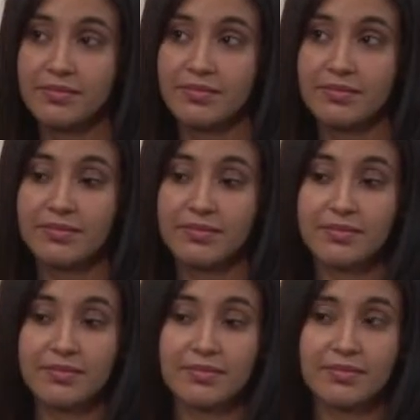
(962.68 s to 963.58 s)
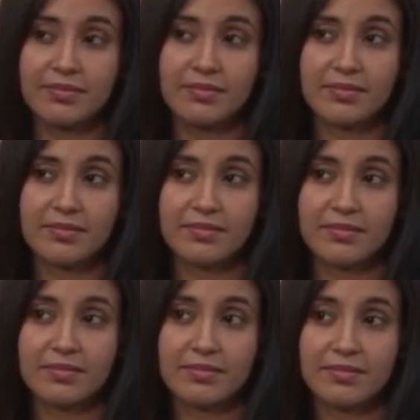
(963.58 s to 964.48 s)

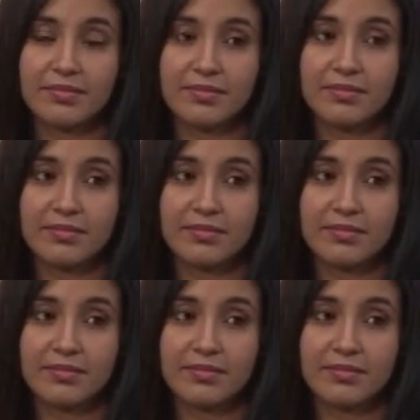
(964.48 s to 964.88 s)
This person isn't speaking.